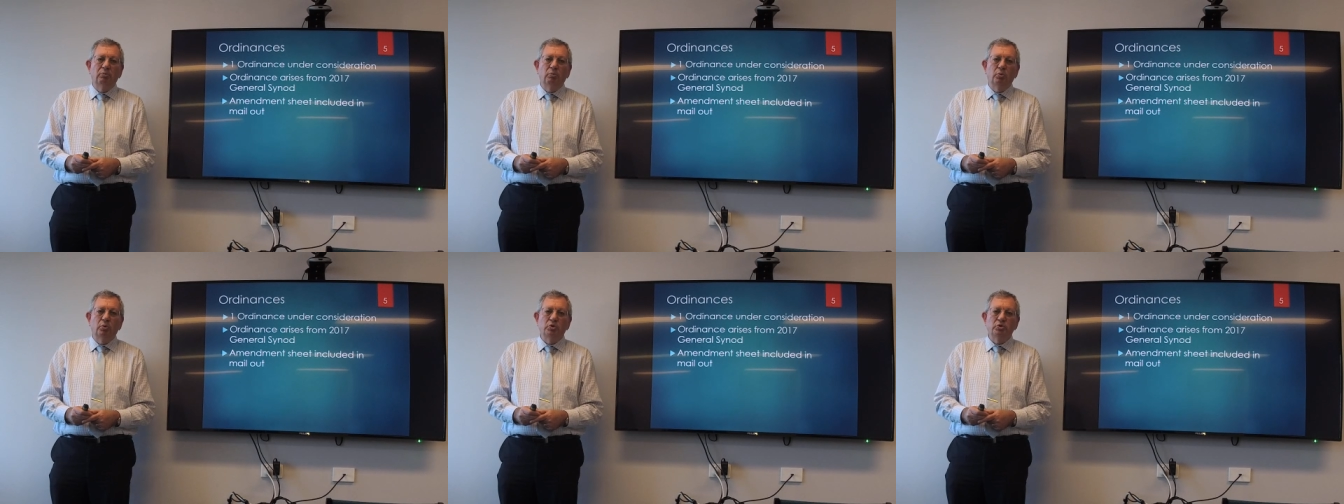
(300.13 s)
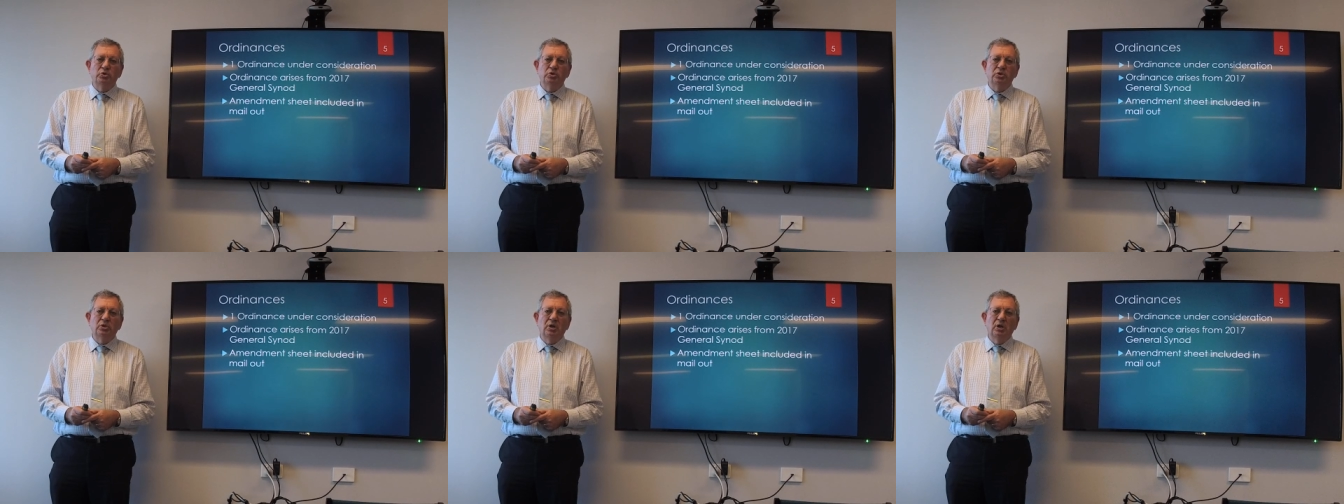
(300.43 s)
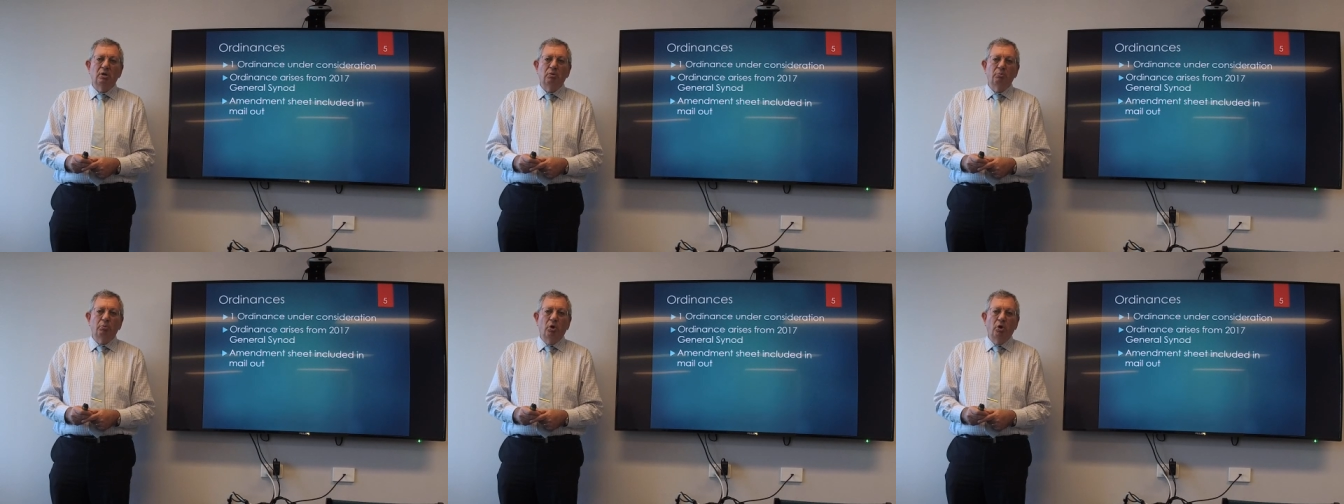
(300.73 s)
was
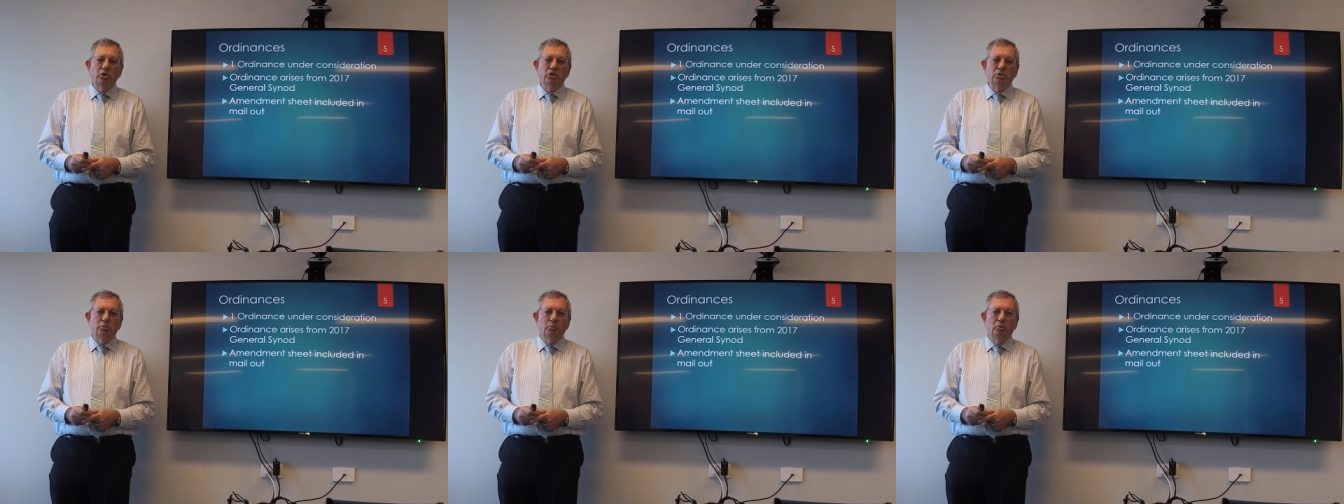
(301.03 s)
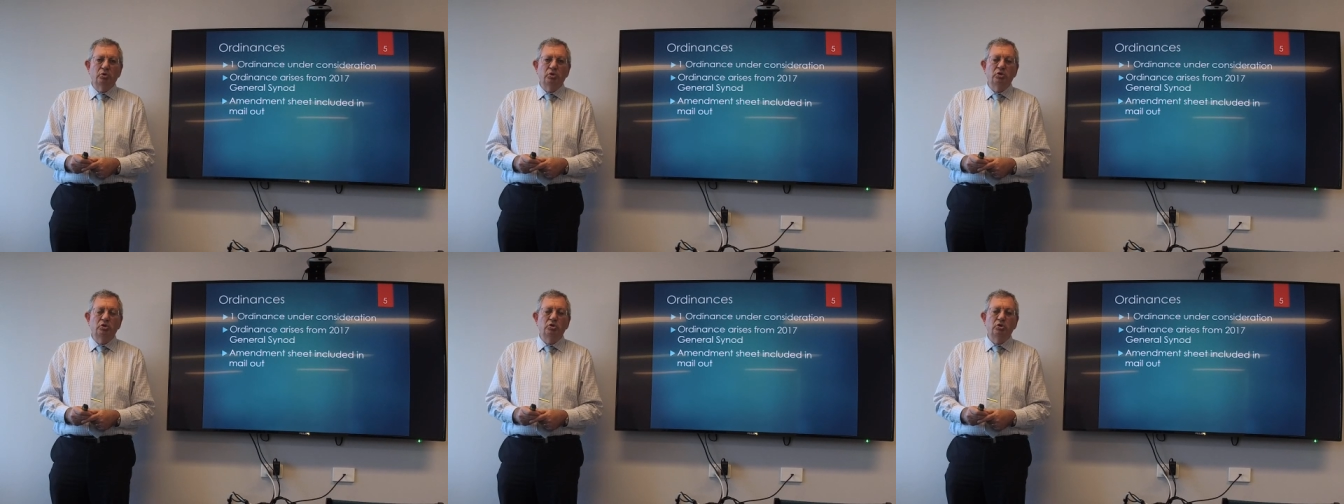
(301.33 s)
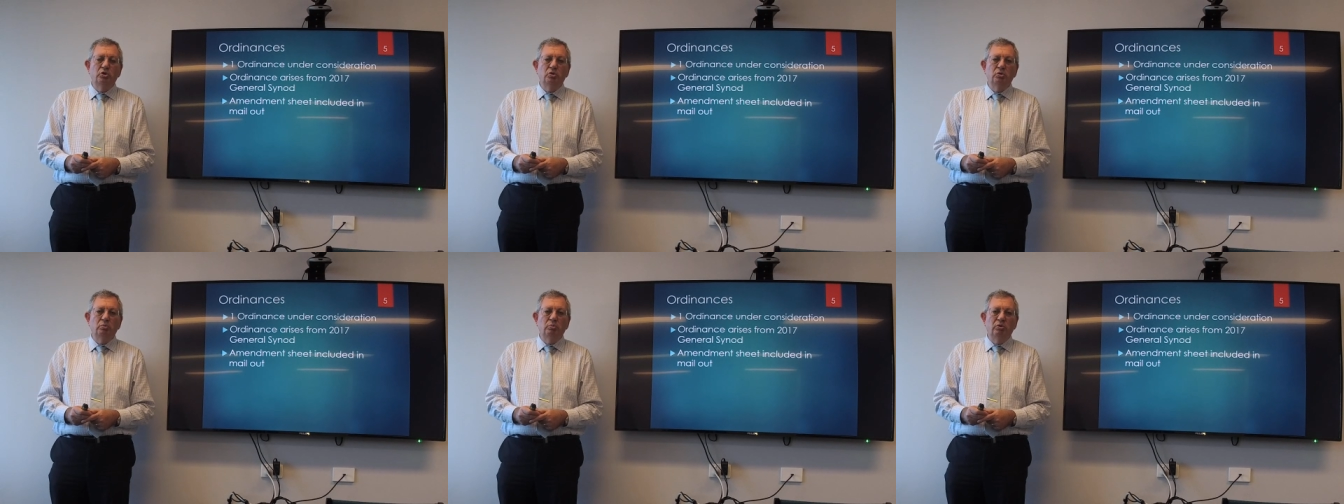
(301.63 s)
possible to
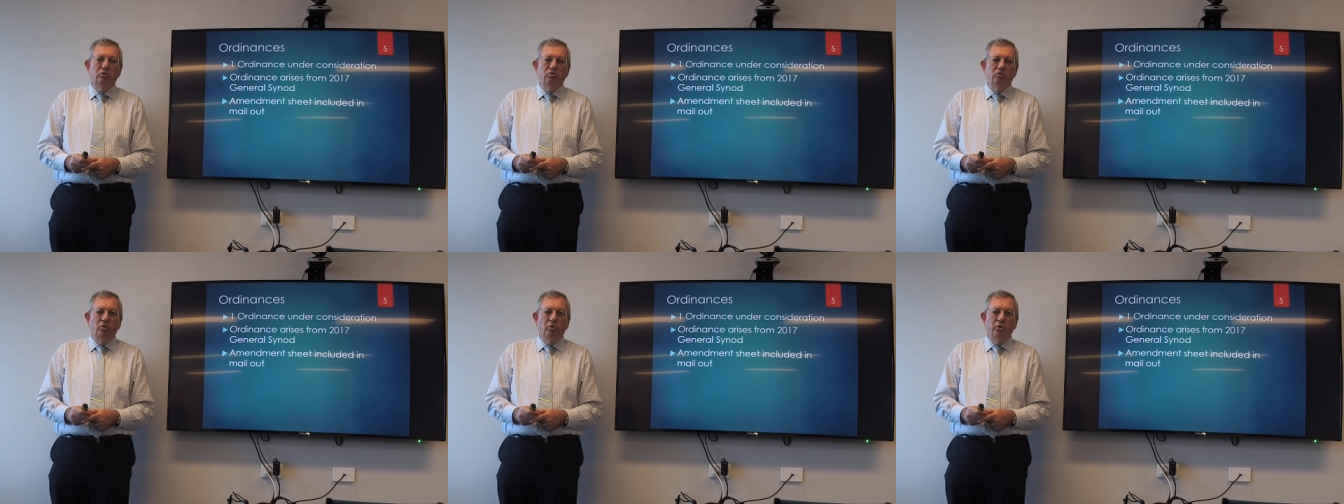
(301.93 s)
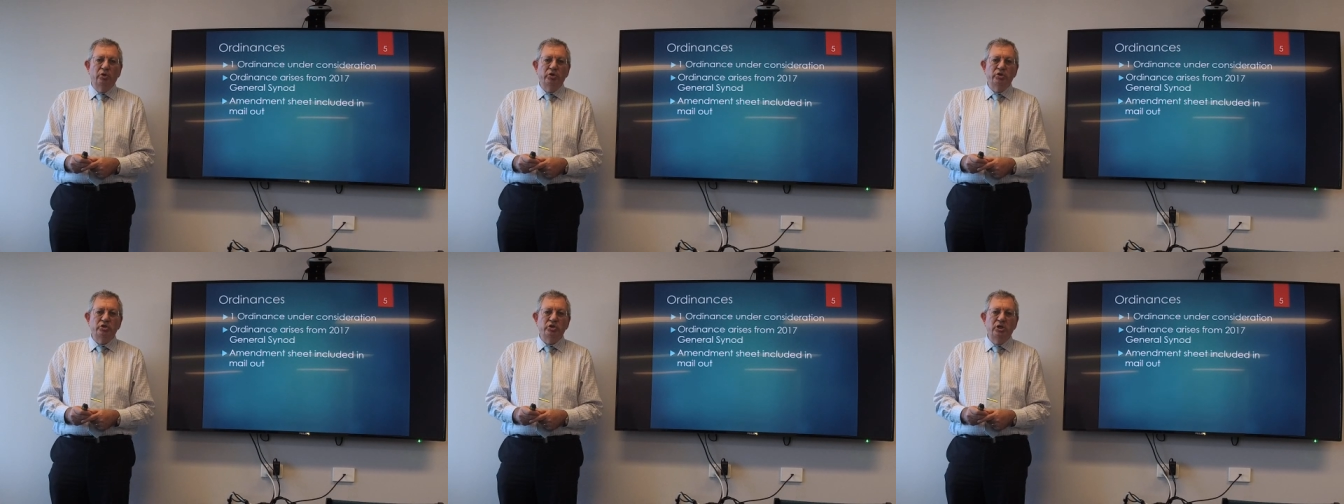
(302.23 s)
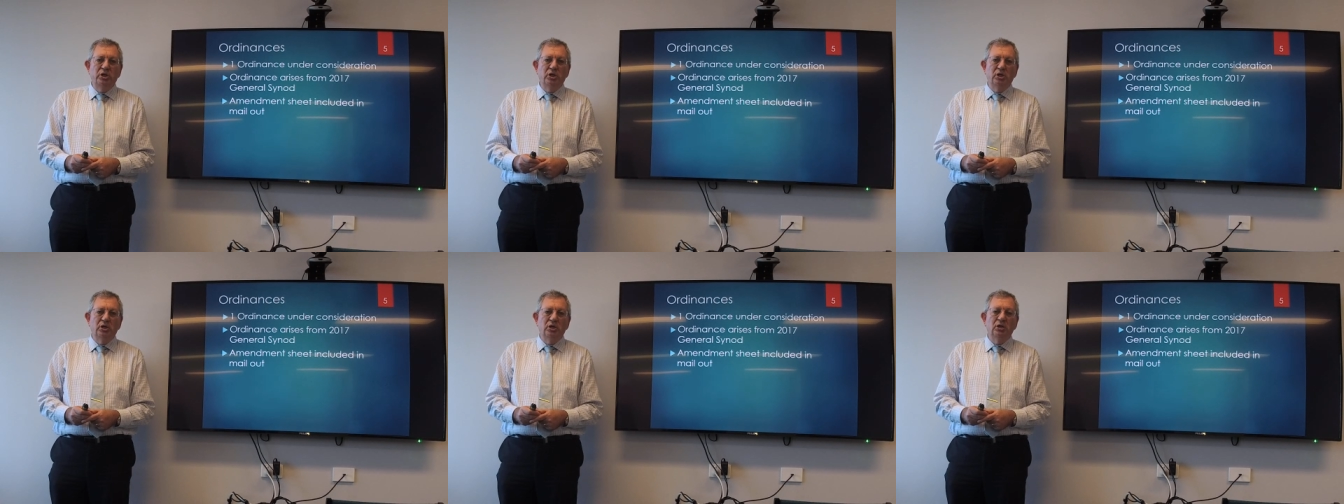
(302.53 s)
do before the
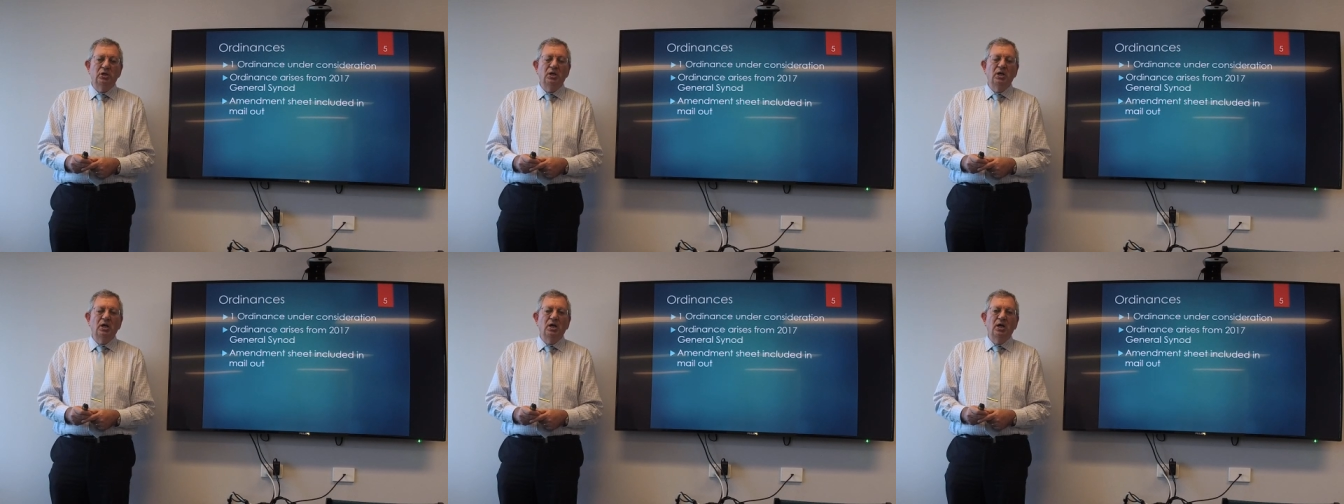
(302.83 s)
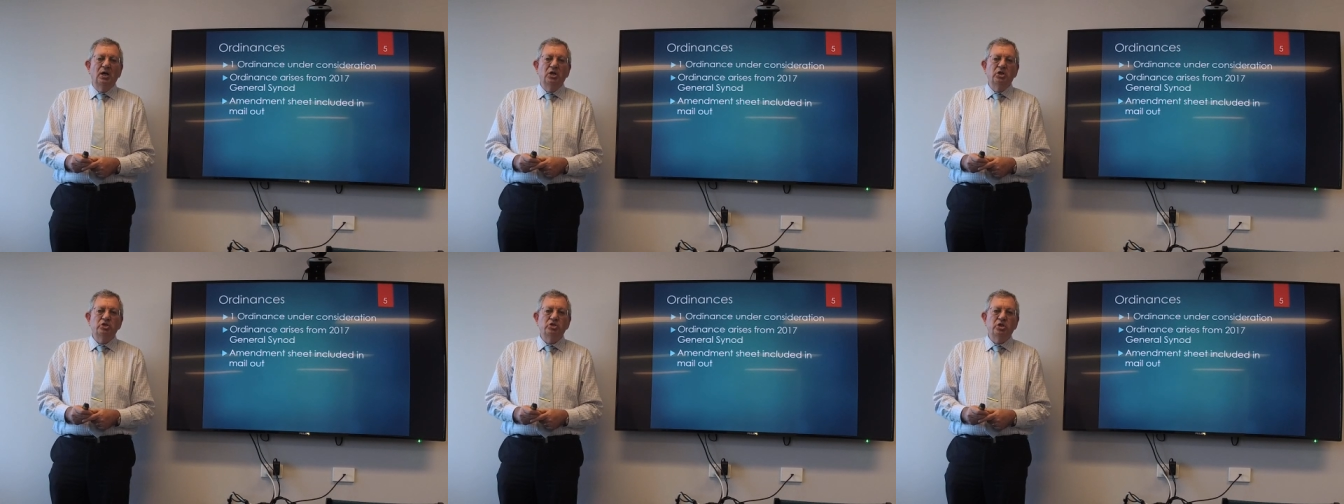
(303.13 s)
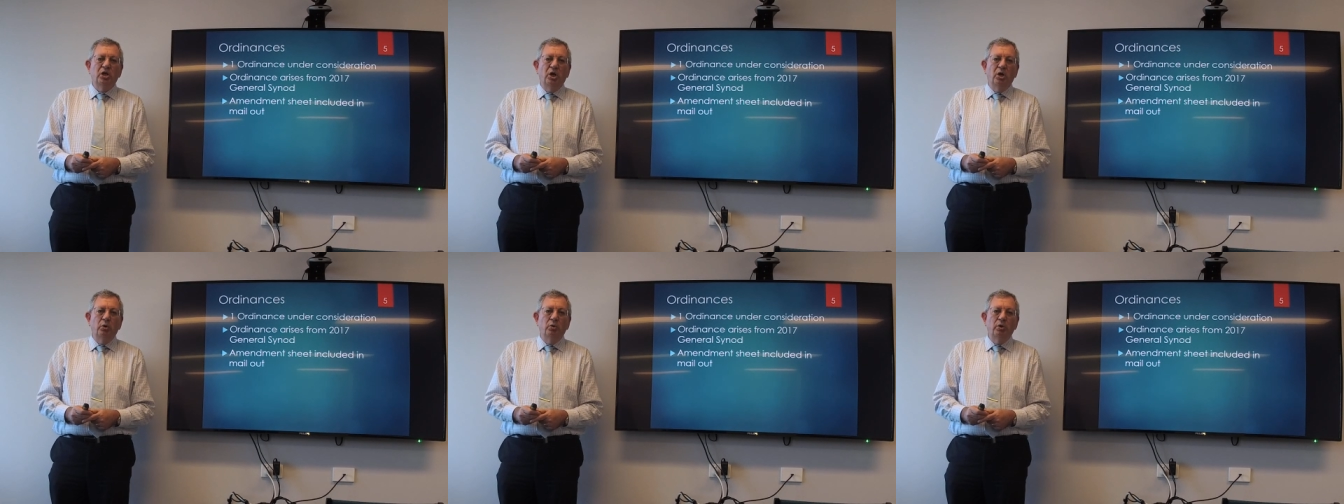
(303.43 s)
Synod.
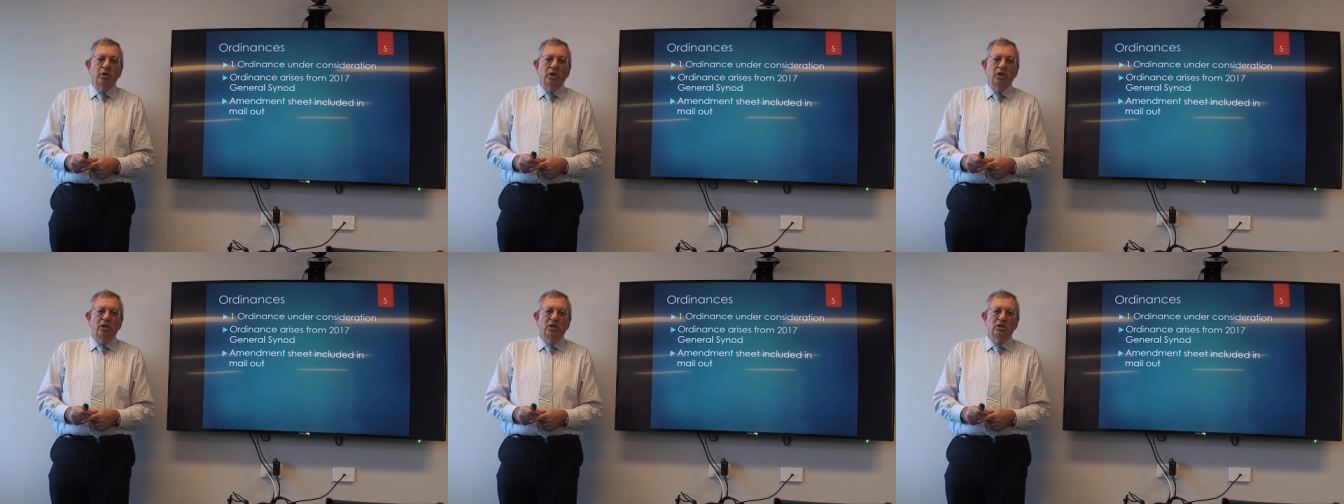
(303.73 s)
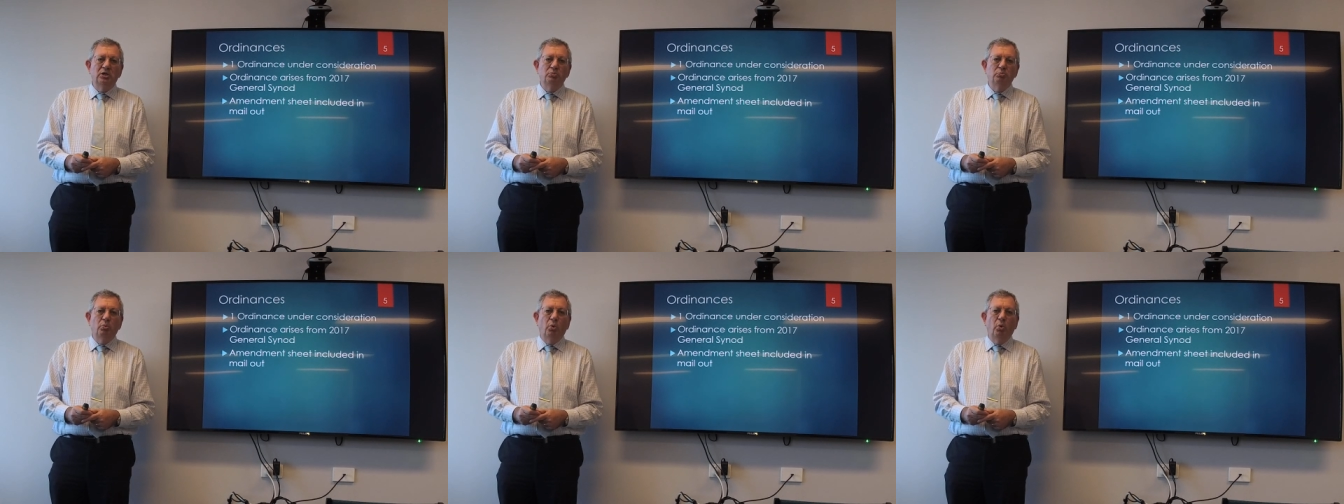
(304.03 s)
So it is